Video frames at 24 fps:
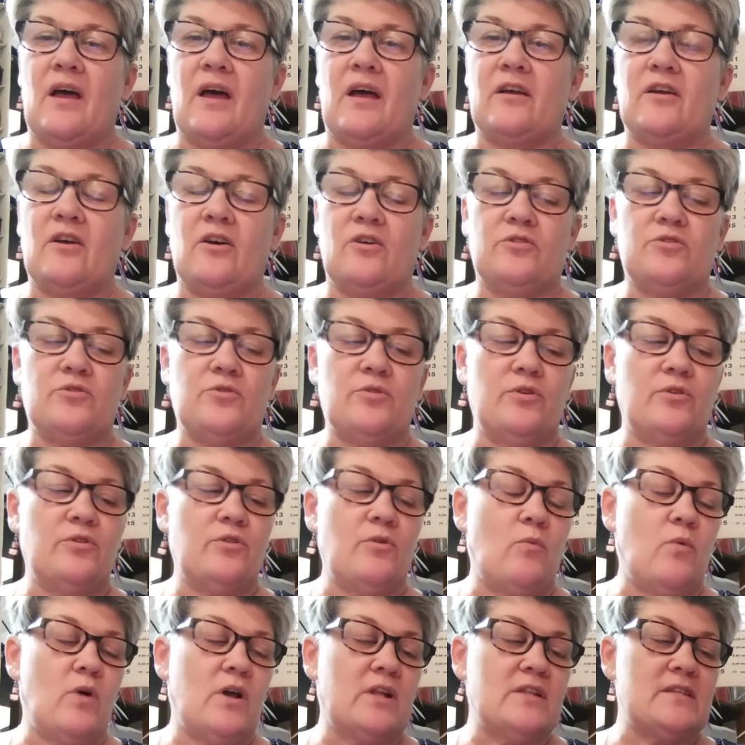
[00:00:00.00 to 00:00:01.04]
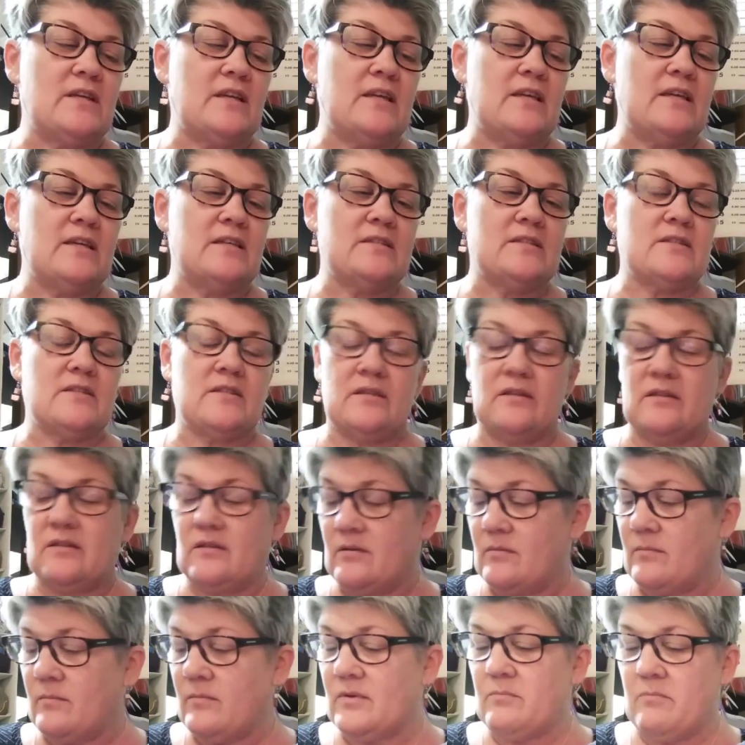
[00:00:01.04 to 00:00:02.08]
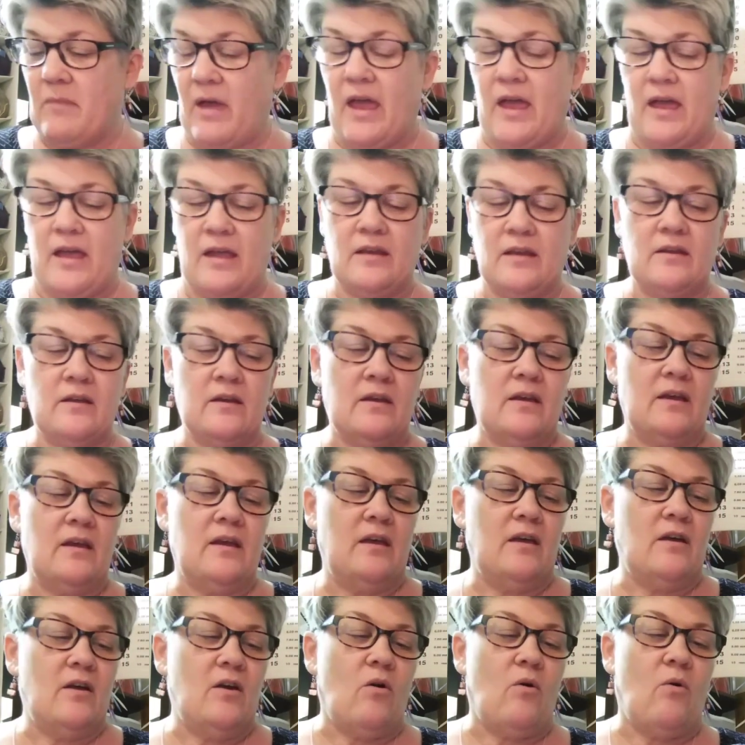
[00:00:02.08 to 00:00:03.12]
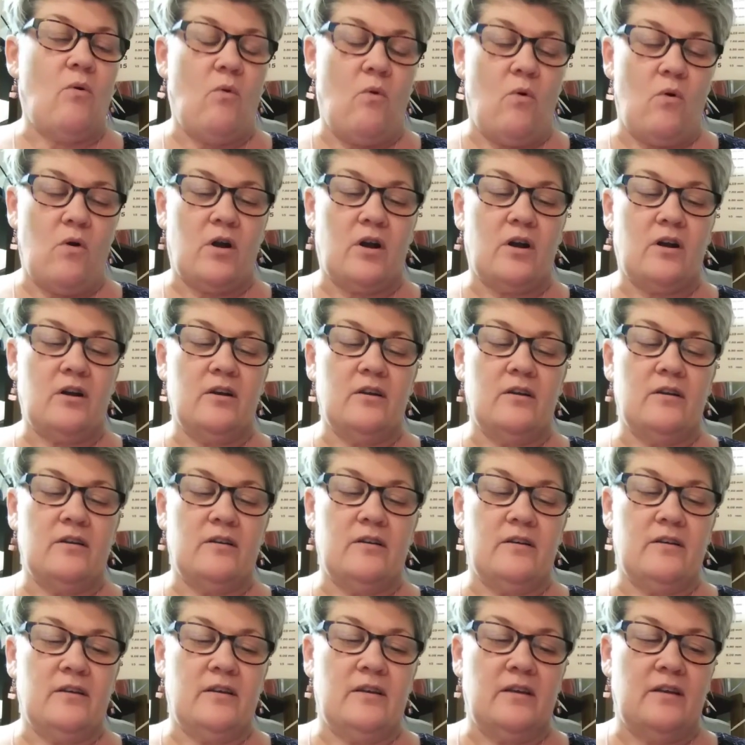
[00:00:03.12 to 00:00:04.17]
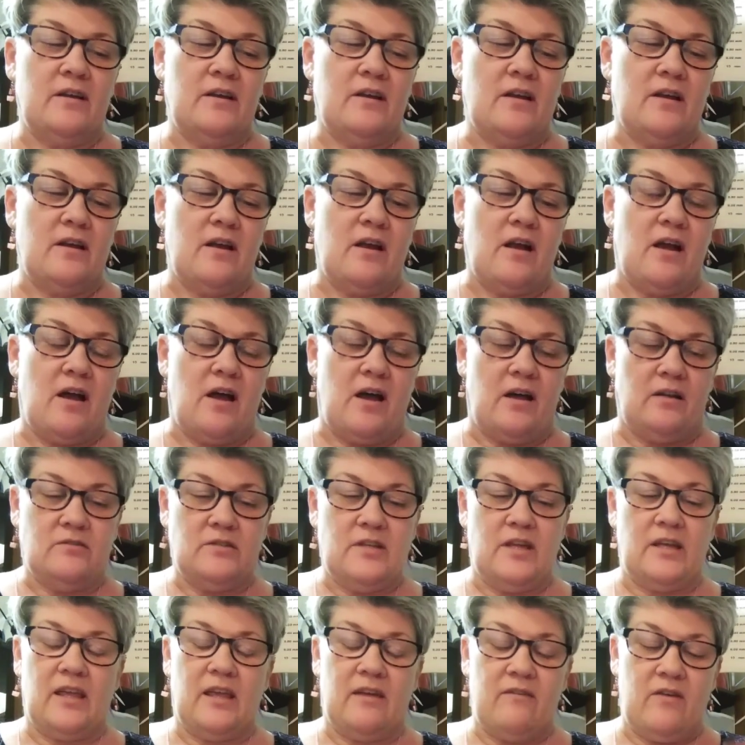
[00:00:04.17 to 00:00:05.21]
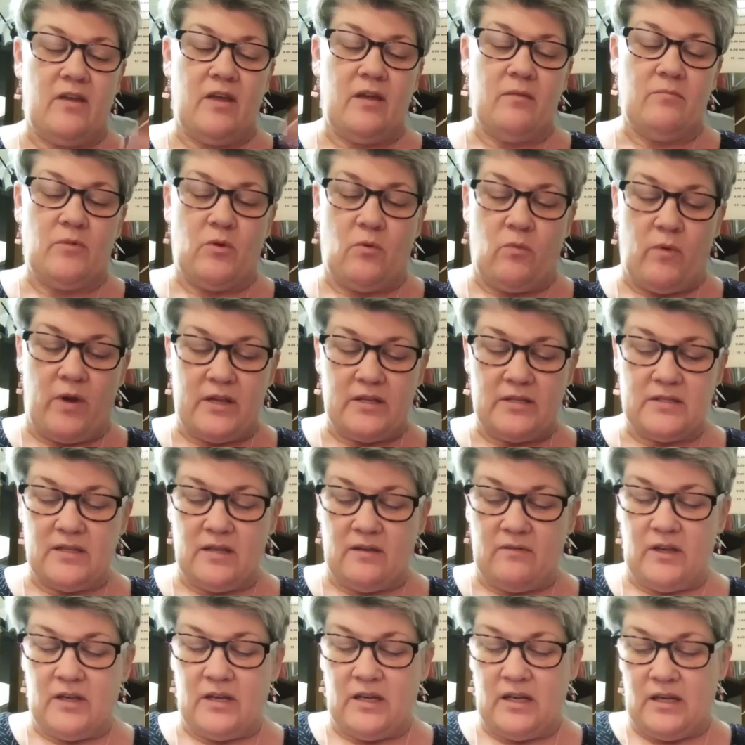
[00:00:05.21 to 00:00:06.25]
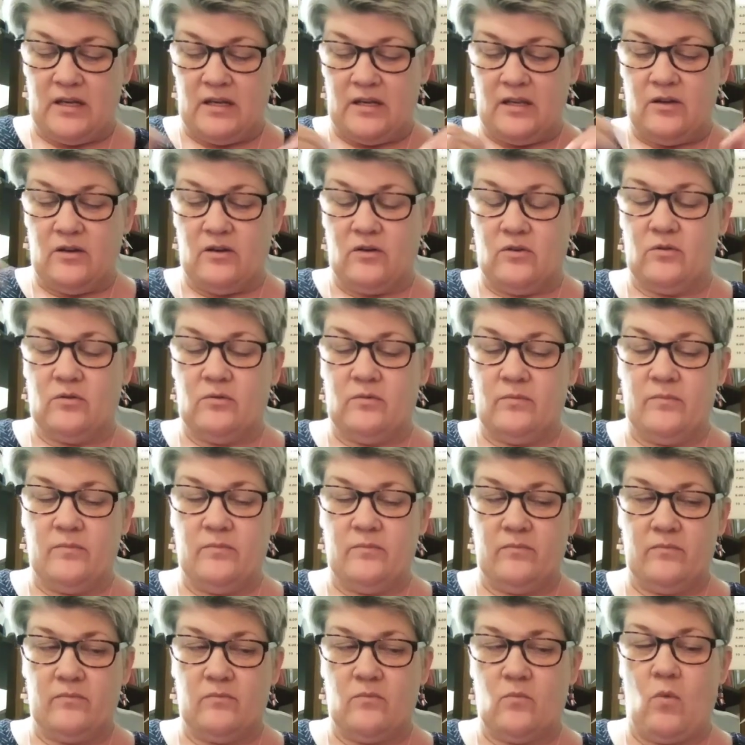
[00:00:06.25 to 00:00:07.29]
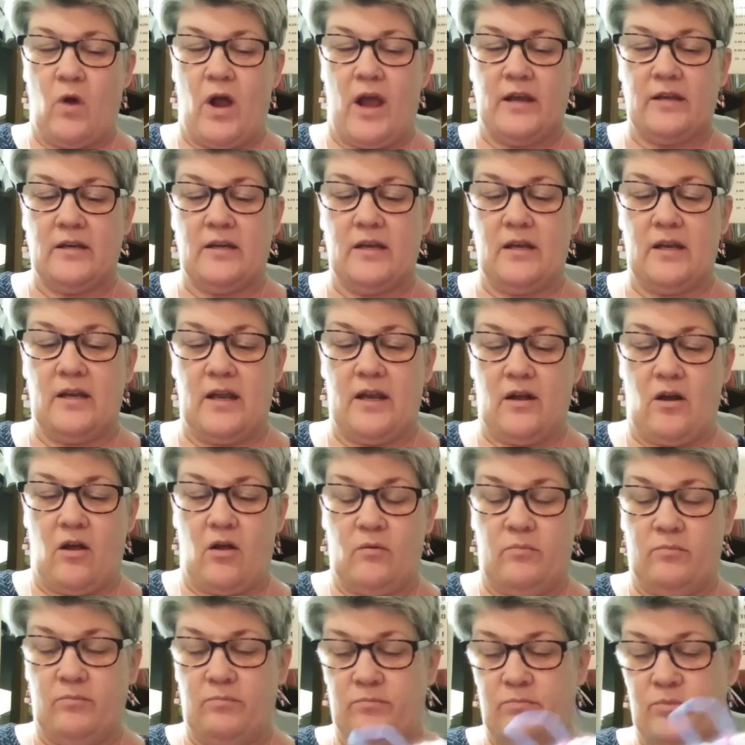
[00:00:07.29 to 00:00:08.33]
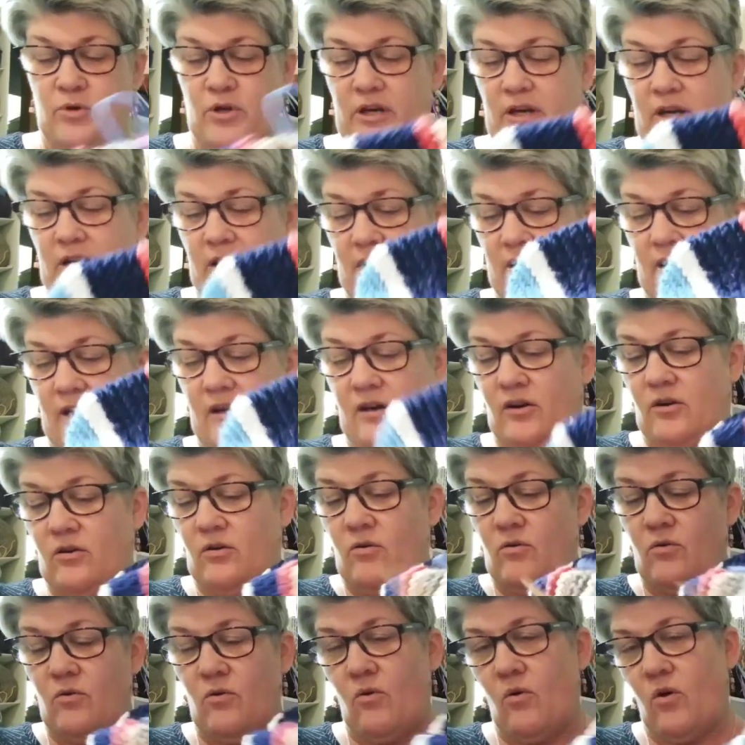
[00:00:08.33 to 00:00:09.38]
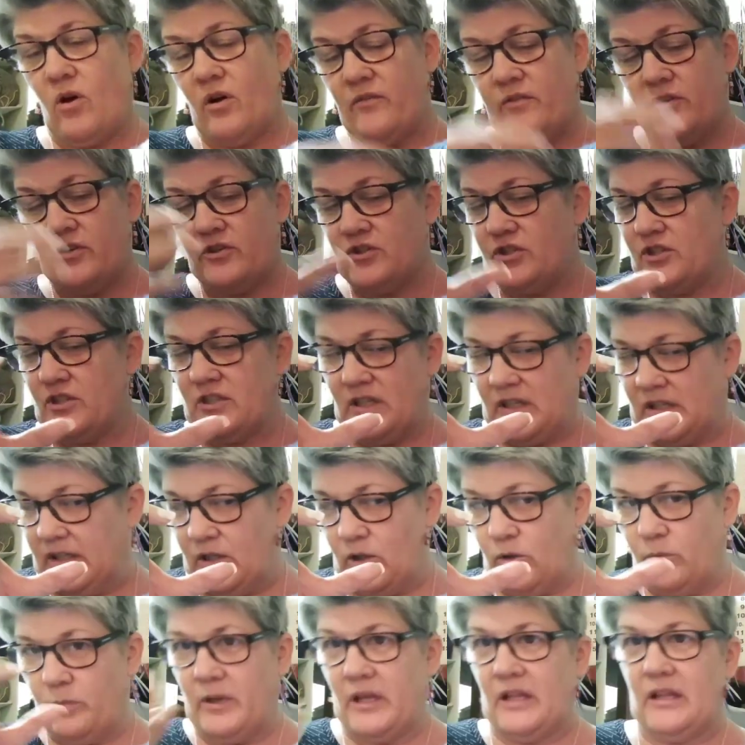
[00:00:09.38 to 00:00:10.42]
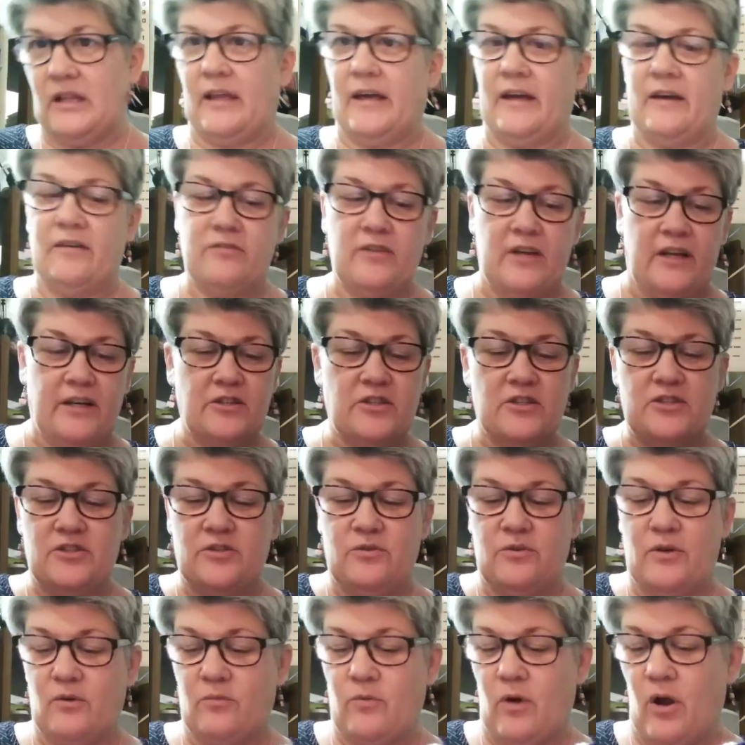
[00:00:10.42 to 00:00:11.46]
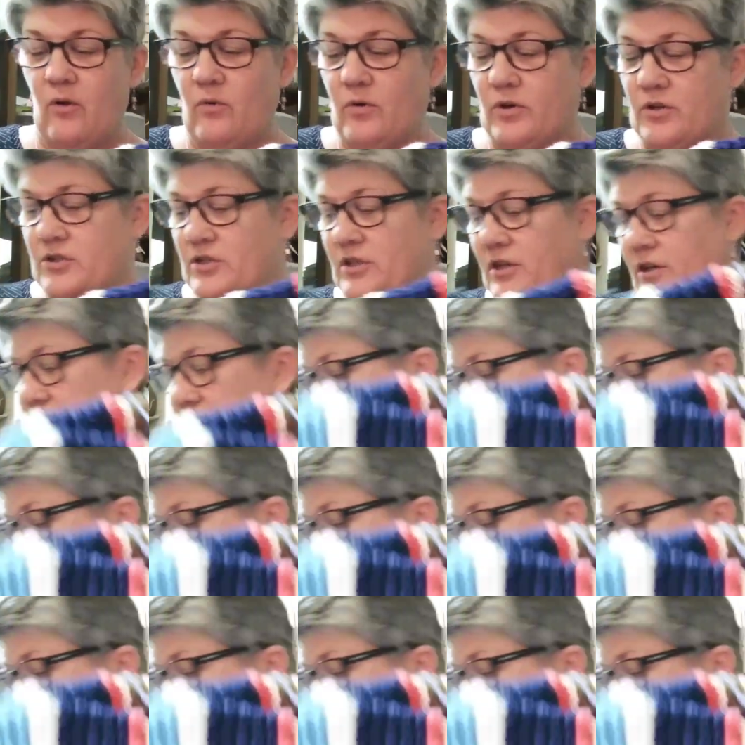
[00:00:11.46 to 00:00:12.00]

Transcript: I go through the ones that he's made, or I'll give him the rest of it and he'll wind it and I'll put it in here. Or if there's just a little bit left, I just do a row or so.